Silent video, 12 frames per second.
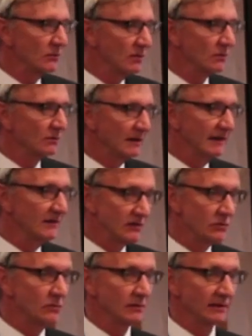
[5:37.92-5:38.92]
will
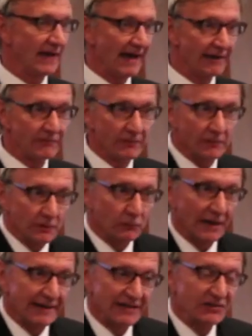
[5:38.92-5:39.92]
and do and have
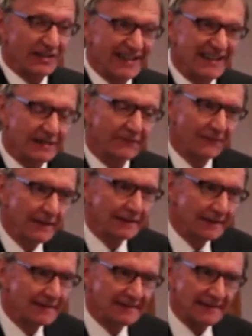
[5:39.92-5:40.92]
right here today
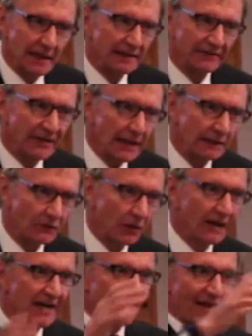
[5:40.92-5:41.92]
defended this kind of
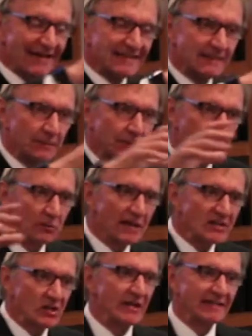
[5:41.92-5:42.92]
dialogue. That's the
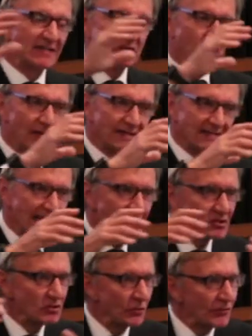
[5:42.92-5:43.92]
progression. It's a
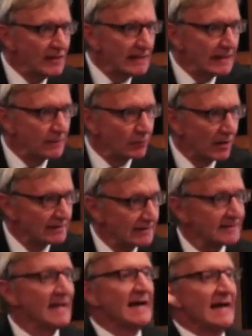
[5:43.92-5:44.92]
transactional thinking
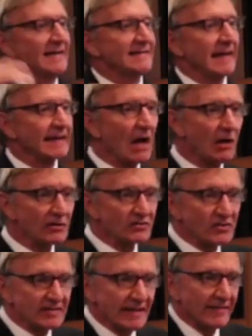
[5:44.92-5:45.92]
process. And
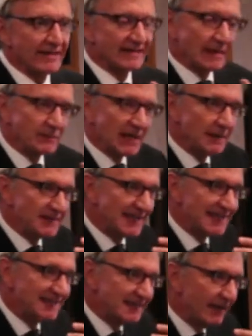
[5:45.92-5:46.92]
psychologists say that sometimes it
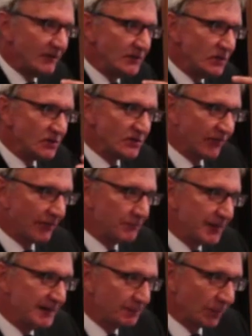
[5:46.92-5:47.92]
takes 7 years for
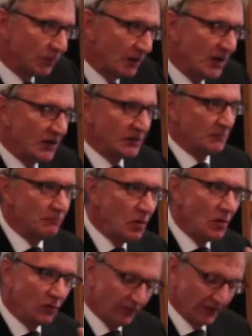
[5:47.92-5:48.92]
people to
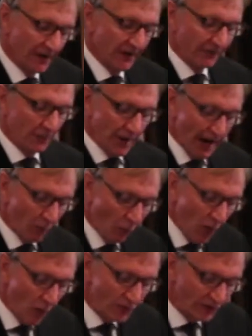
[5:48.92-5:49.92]
move from I
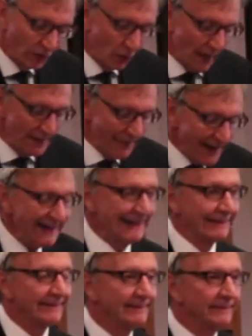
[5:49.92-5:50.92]
won't to I
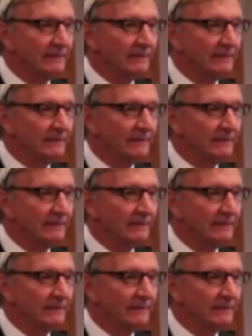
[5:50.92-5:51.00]
might.